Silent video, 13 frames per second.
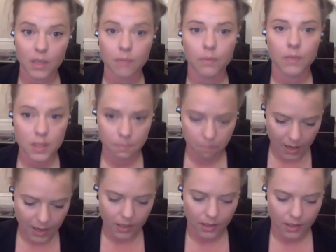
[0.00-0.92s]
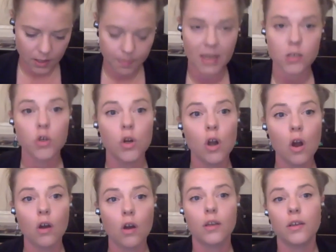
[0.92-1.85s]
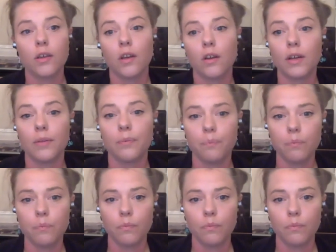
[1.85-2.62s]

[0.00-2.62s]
Ins like inspection log, you know, and